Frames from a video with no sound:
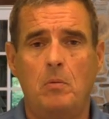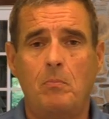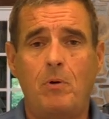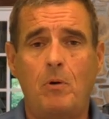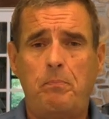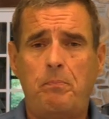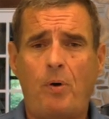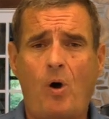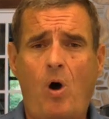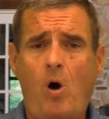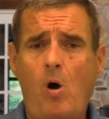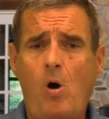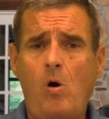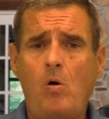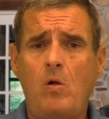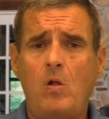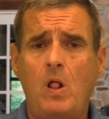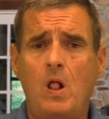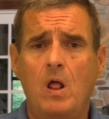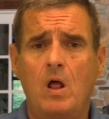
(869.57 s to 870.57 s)
But
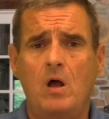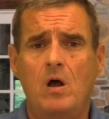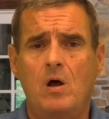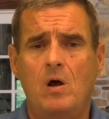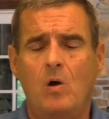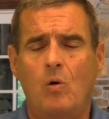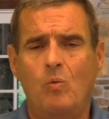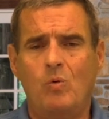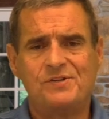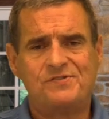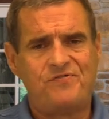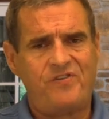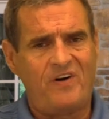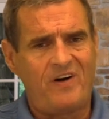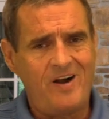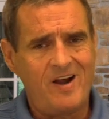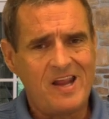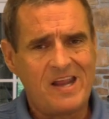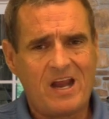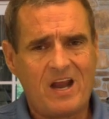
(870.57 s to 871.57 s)
Paul was
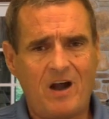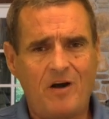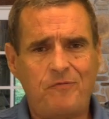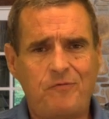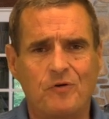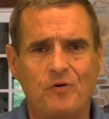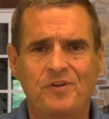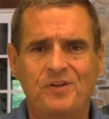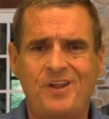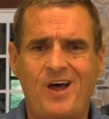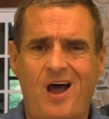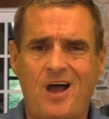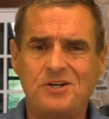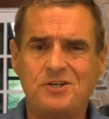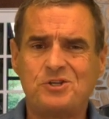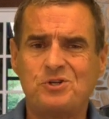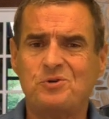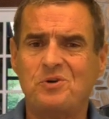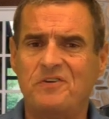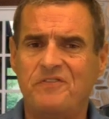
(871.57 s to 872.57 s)
very careful
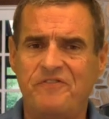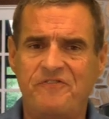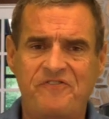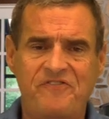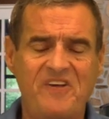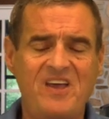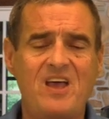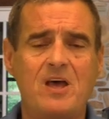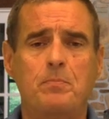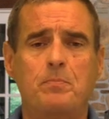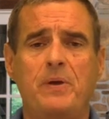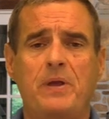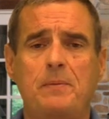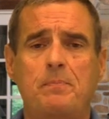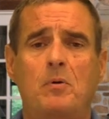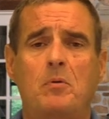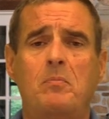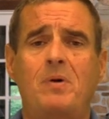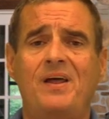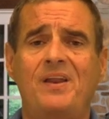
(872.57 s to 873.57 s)
not to offend
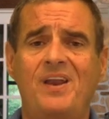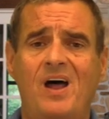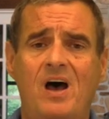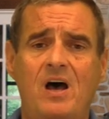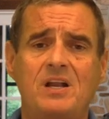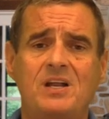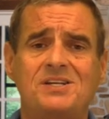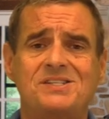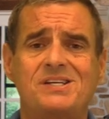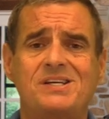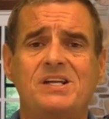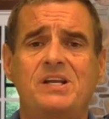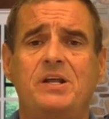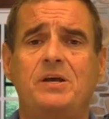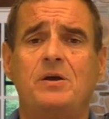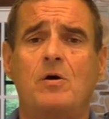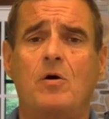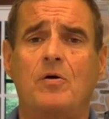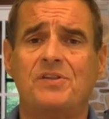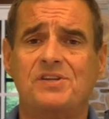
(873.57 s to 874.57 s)
people by not
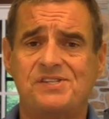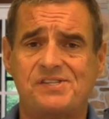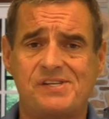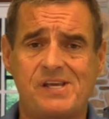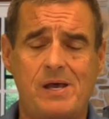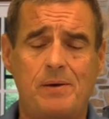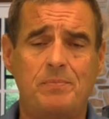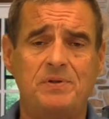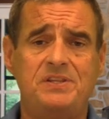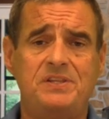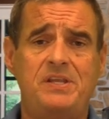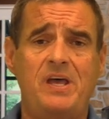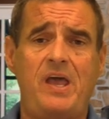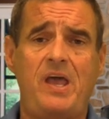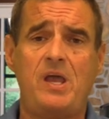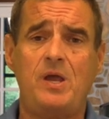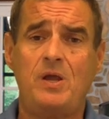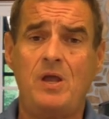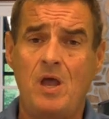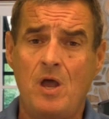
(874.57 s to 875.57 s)
attending on the Sabbath
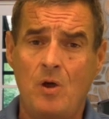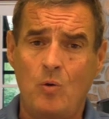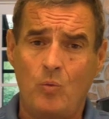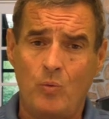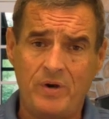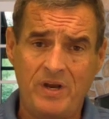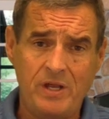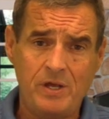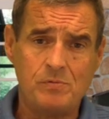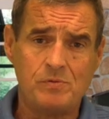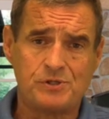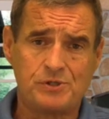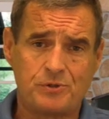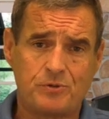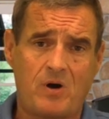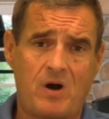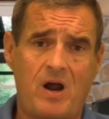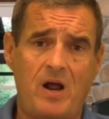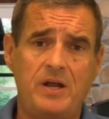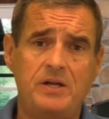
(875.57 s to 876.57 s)
day when he was
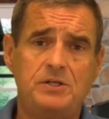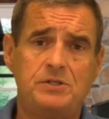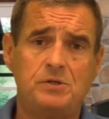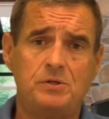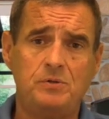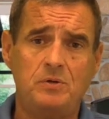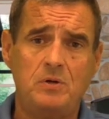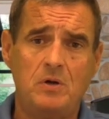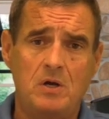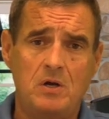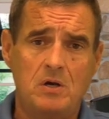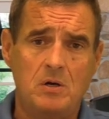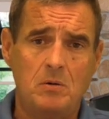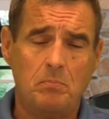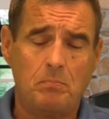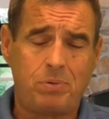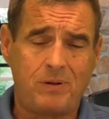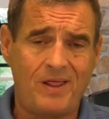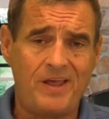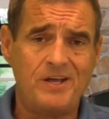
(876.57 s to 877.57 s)
trying to
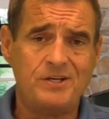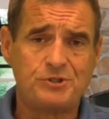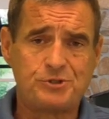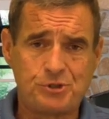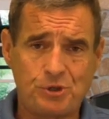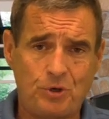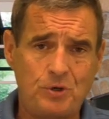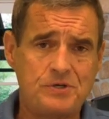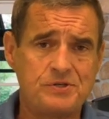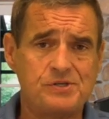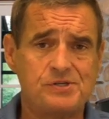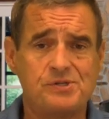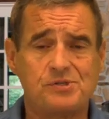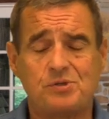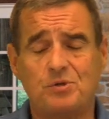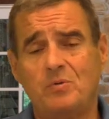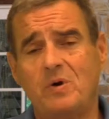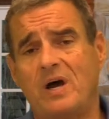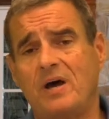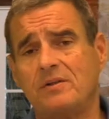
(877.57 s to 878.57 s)
plant churches
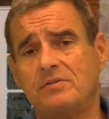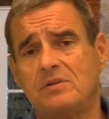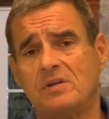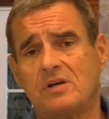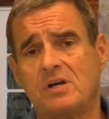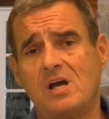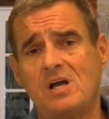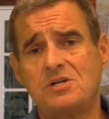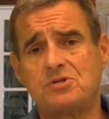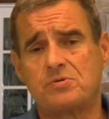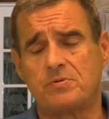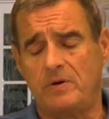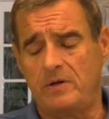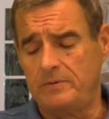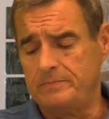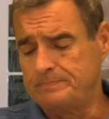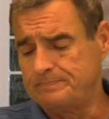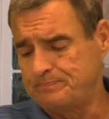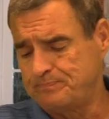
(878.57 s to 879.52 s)
throughout the country.